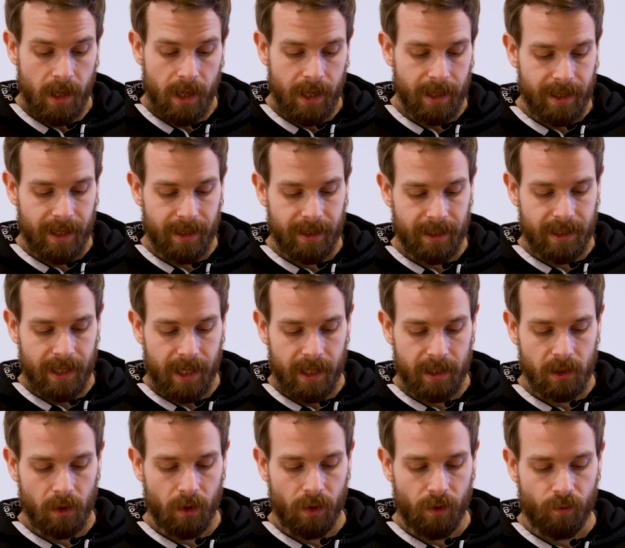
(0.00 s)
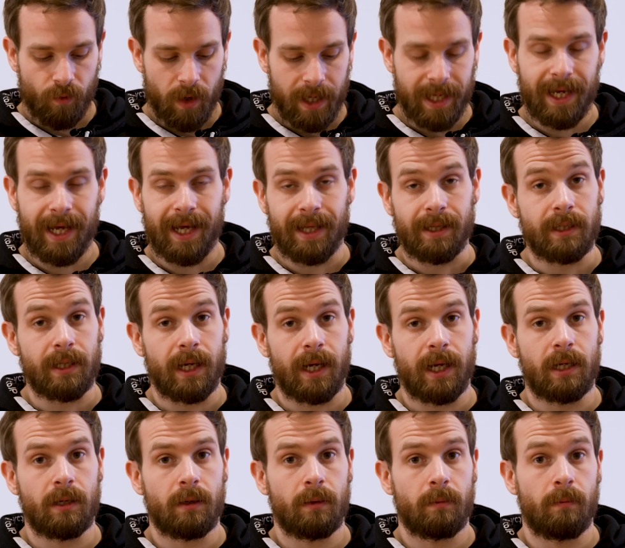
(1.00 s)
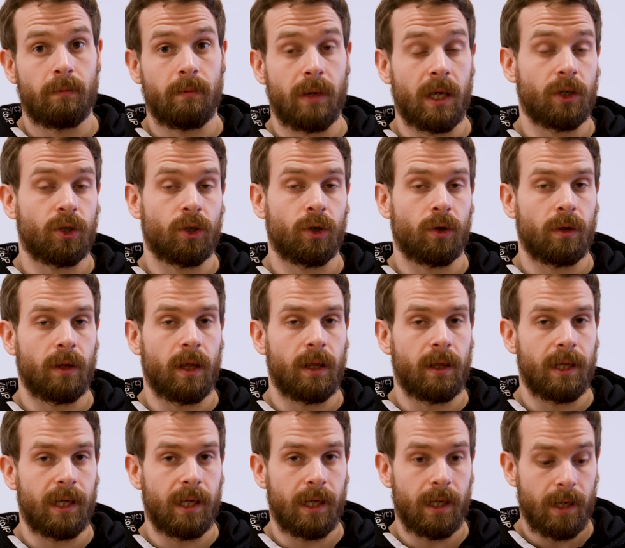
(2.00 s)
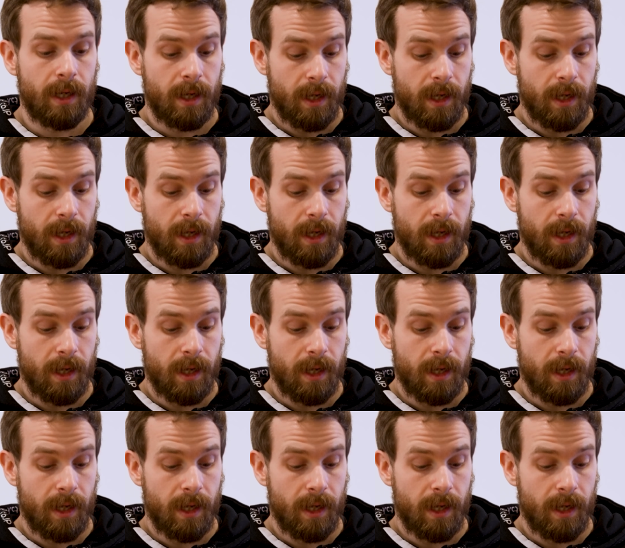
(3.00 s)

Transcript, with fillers: and then the test on the right hand side makes sure that the